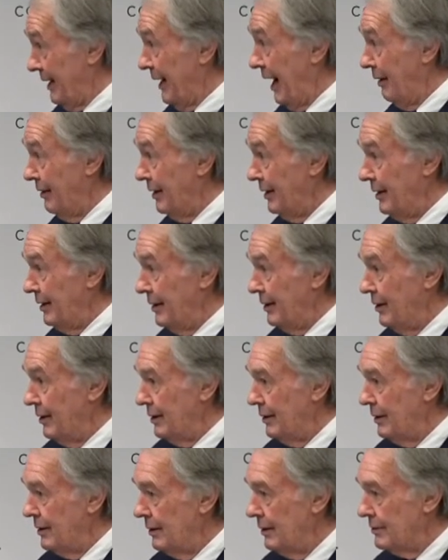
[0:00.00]
now
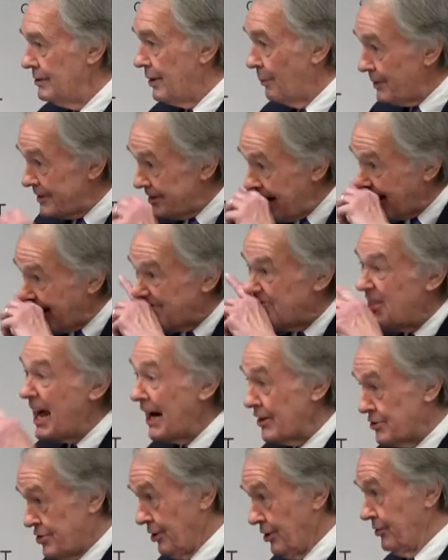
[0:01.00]
to protect
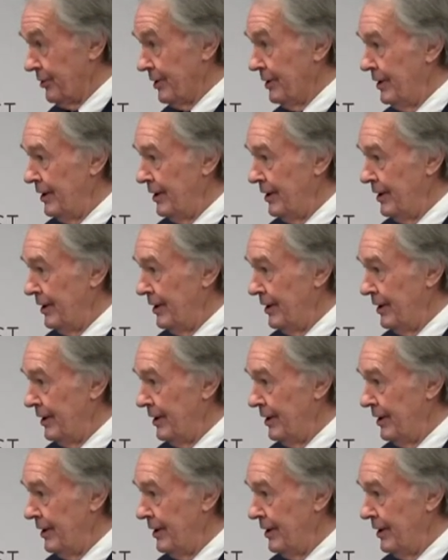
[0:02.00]
their children?